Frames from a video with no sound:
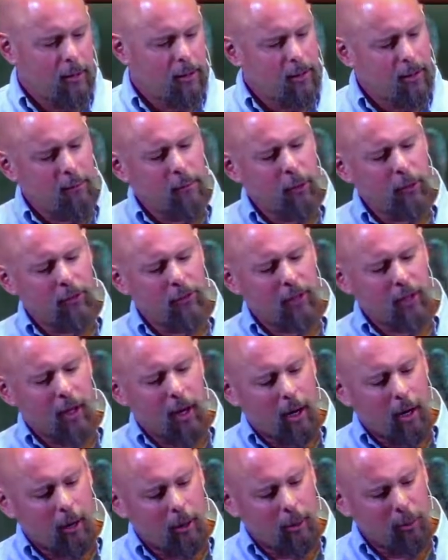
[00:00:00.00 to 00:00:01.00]
the most
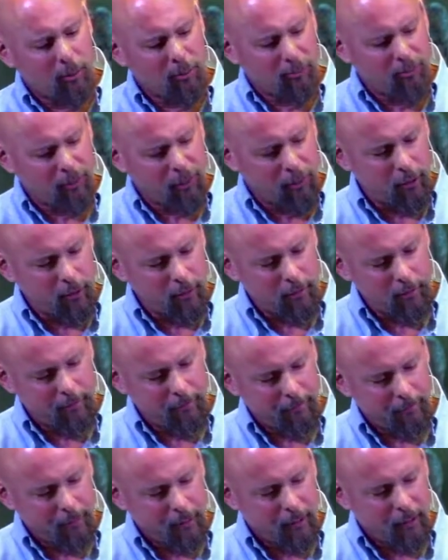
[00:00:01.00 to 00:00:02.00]
harmful
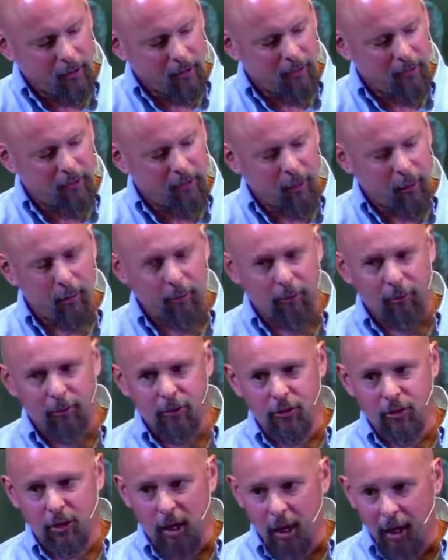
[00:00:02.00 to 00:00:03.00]
is
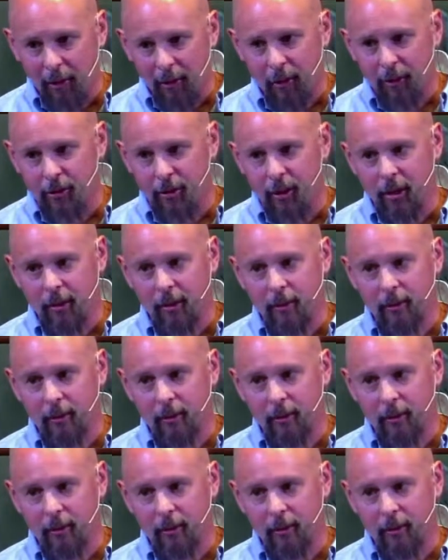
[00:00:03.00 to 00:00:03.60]
self-cherishing.